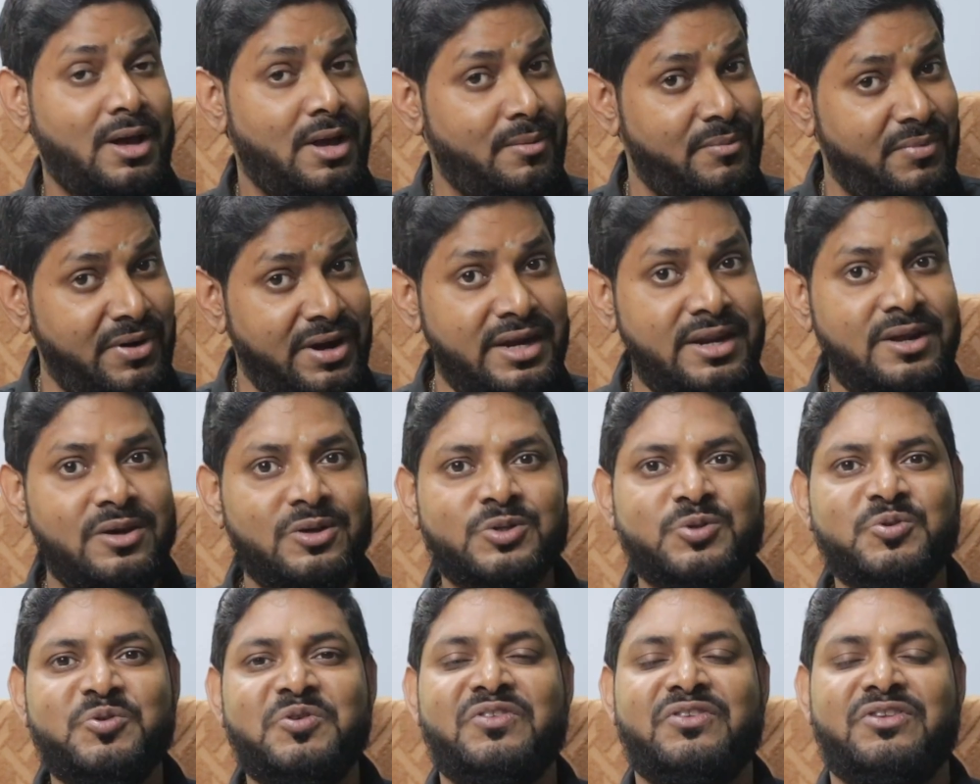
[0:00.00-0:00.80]

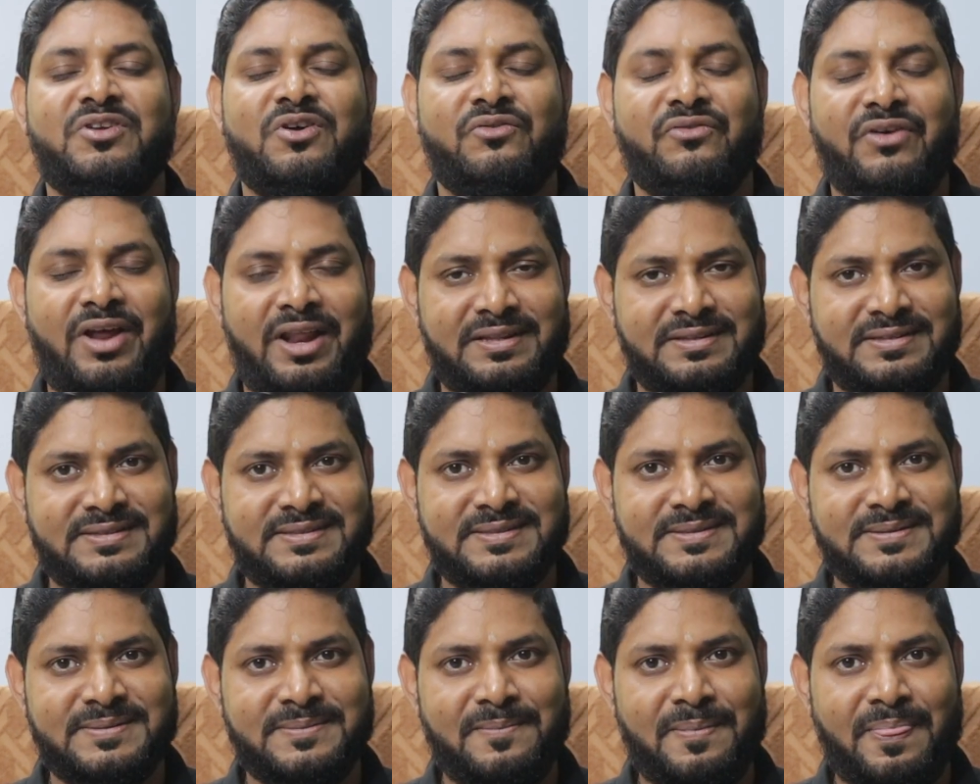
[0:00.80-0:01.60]
videos with your
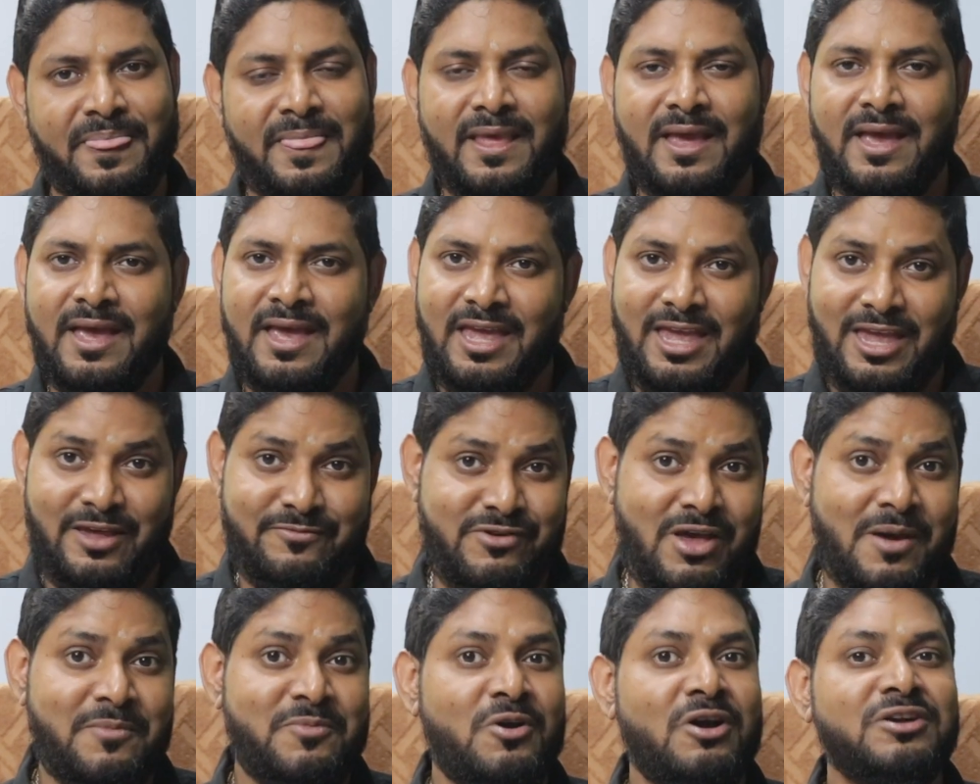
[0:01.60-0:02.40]
friends.
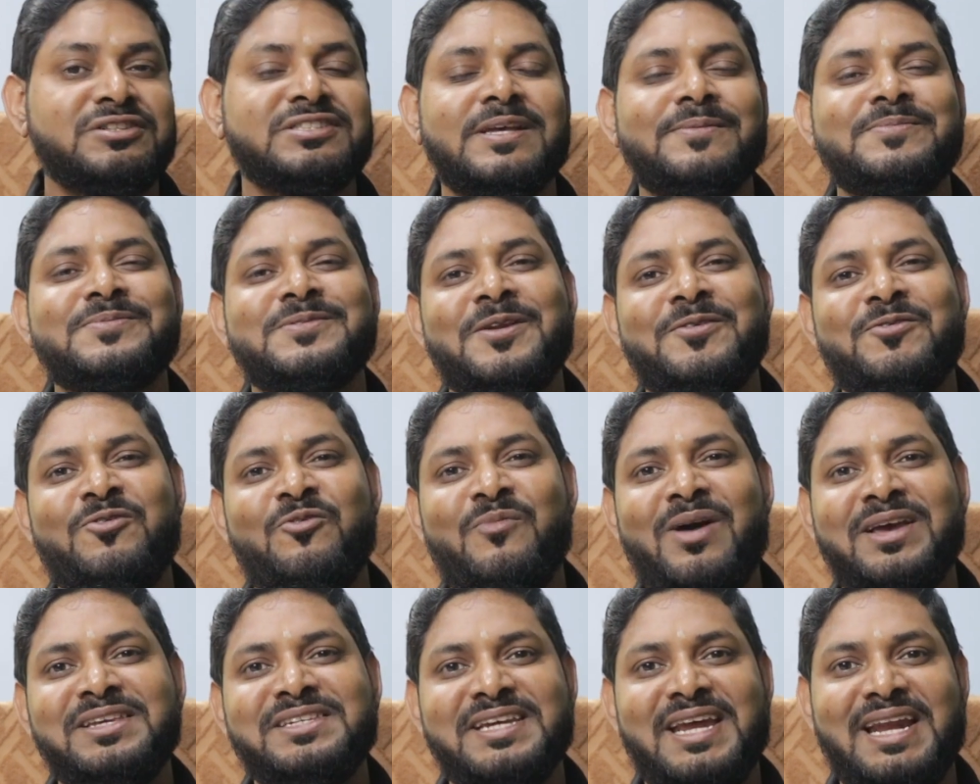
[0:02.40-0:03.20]
If you have not subscribed
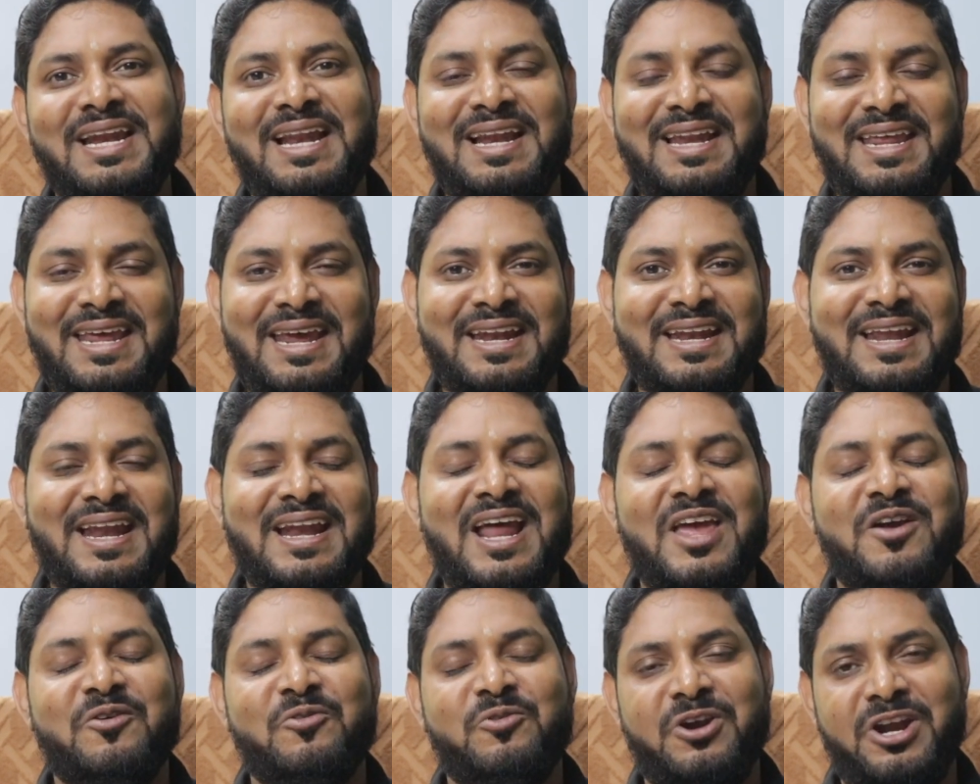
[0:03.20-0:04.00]
to my channel yet,
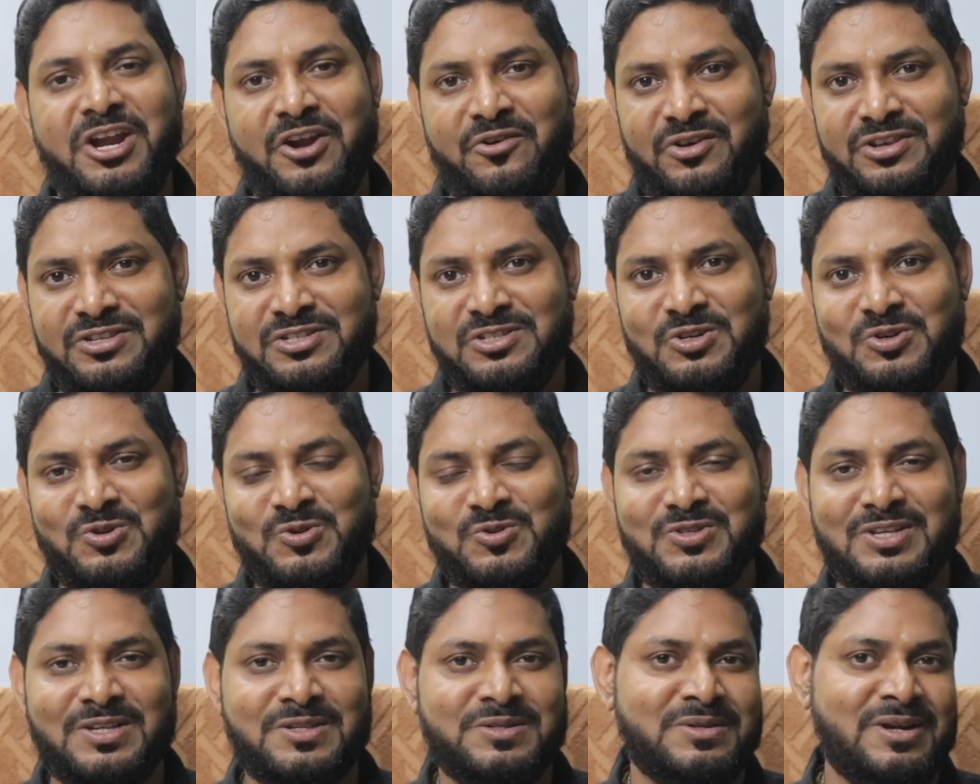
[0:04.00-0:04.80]
then I would request you
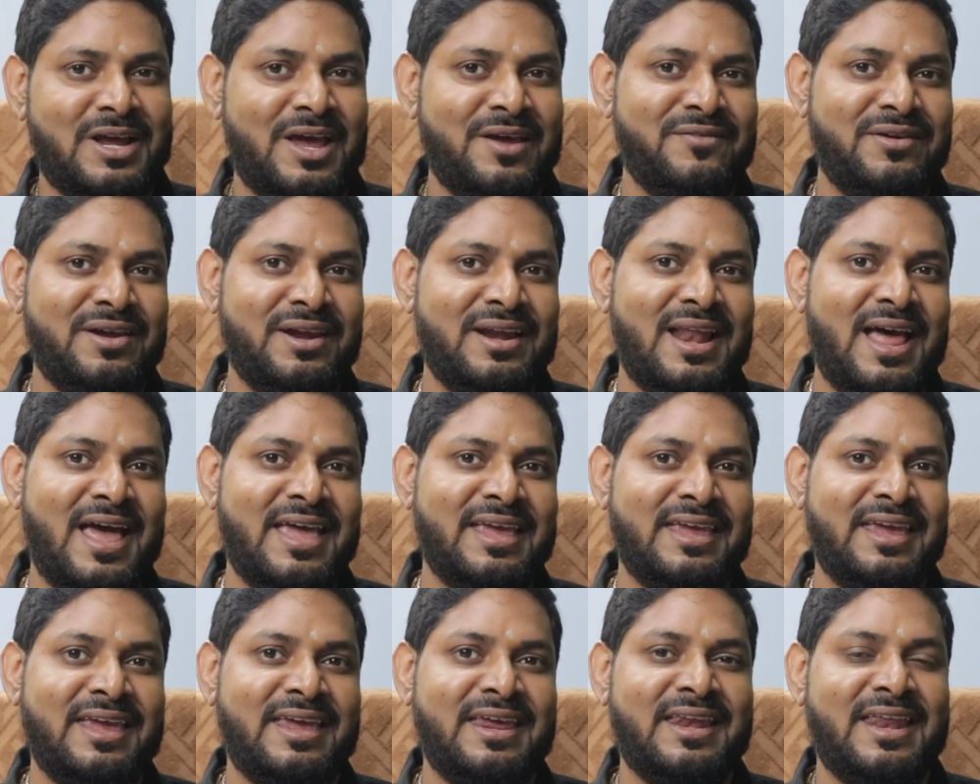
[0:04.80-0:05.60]
to subscribe it,
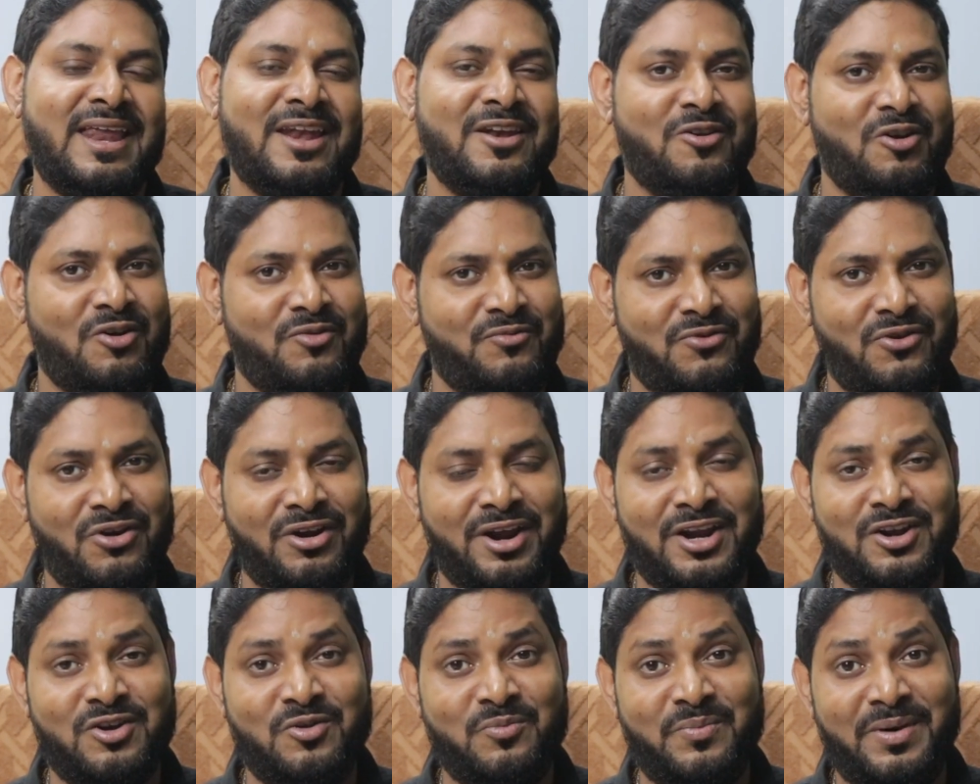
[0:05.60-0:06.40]
like it, and don't
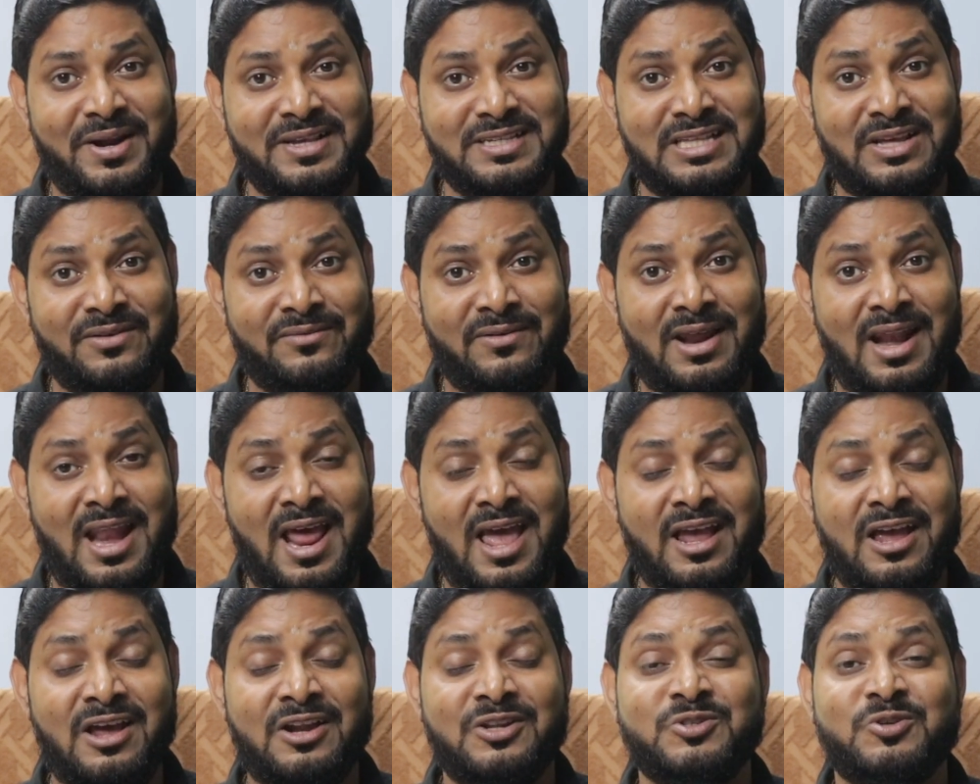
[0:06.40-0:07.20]
forget to press the bell
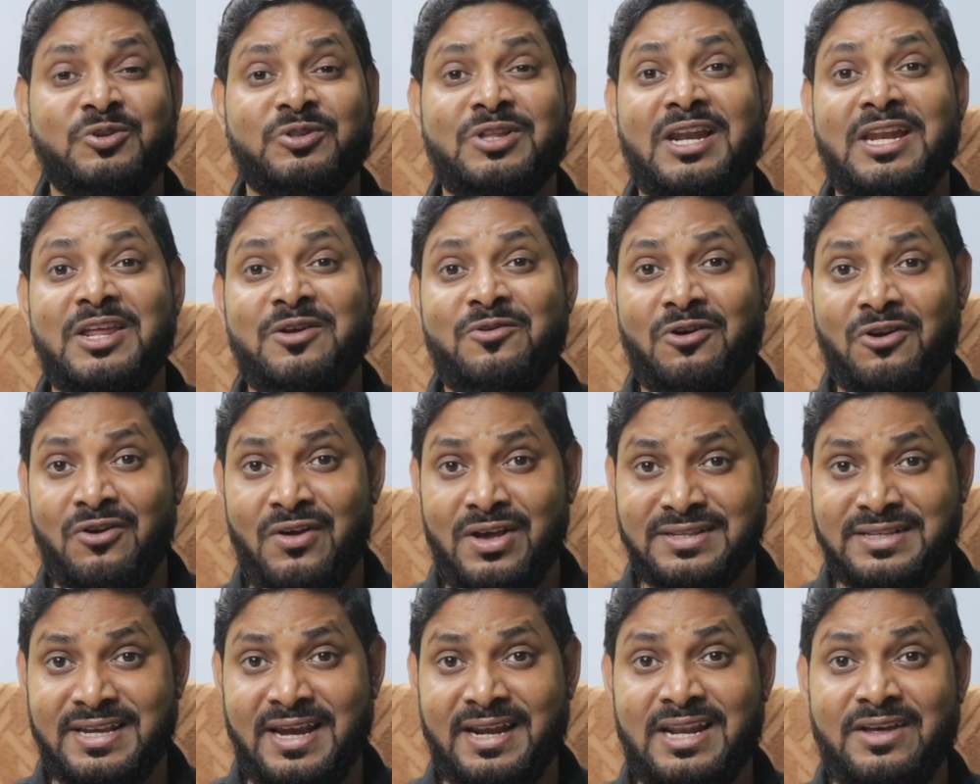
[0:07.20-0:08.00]
icon so that you
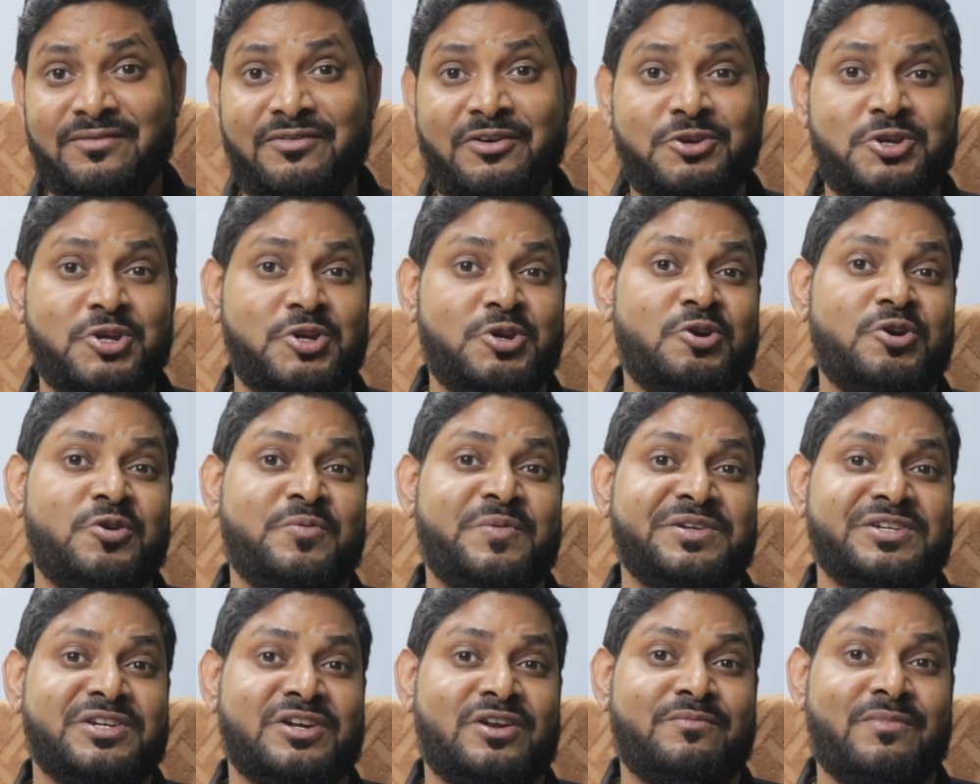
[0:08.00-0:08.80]
always get the future
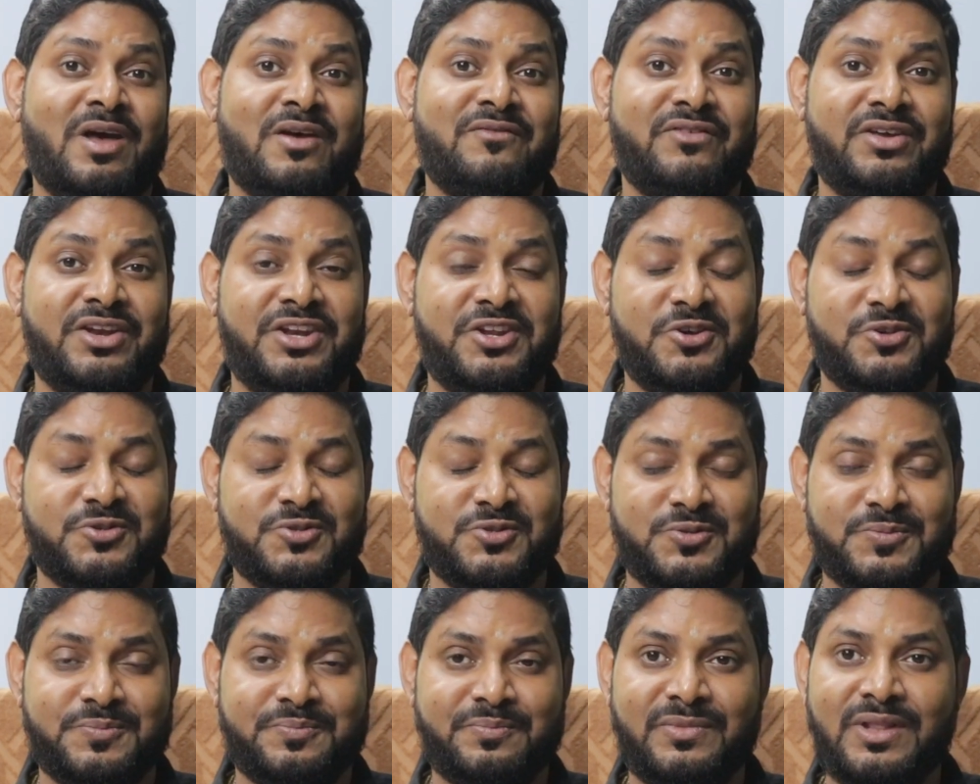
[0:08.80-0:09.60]
notification of my
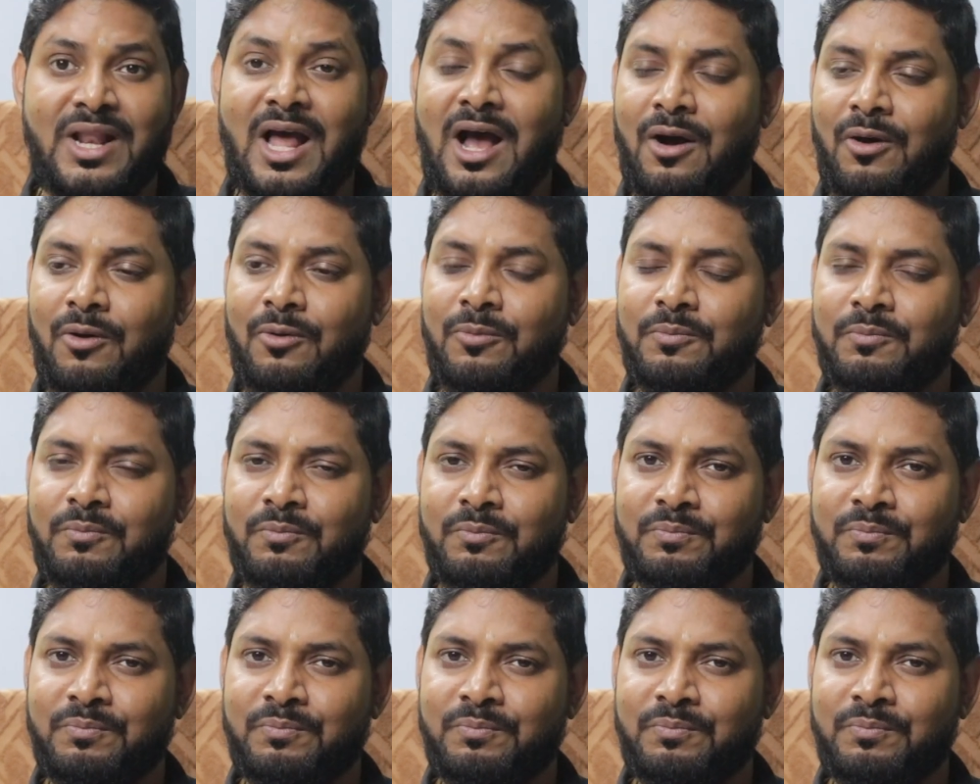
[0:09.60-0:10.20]
videos. Now,